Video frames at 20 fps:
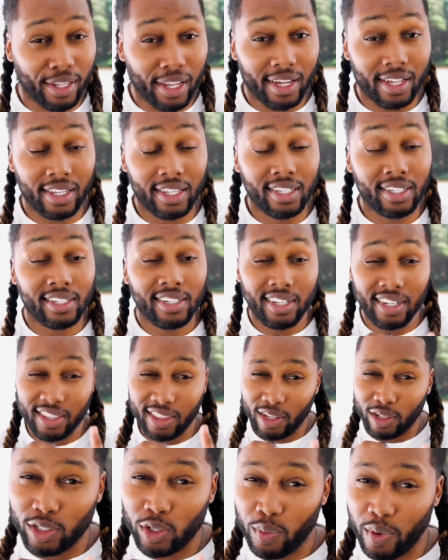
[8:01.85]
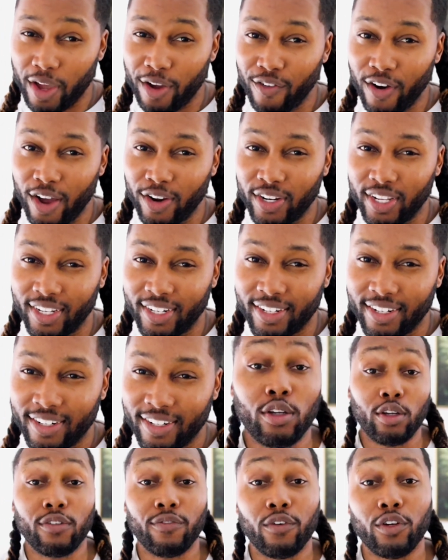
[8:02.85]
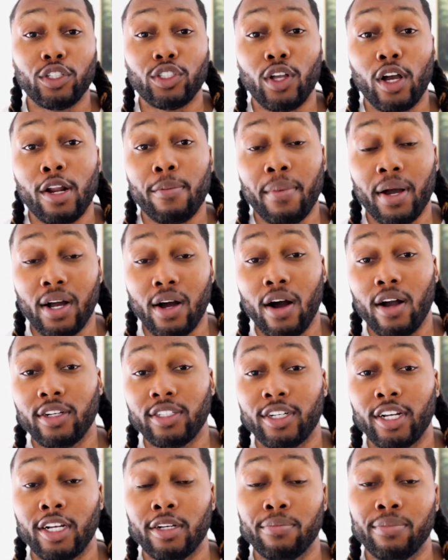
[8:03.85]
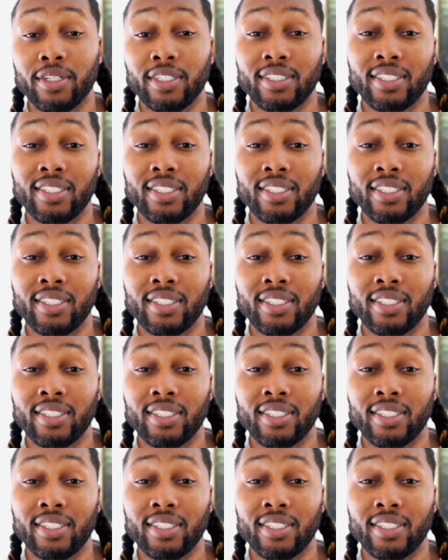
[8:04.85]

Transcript: but luckily there's a way around it. When I was first starting my car sharing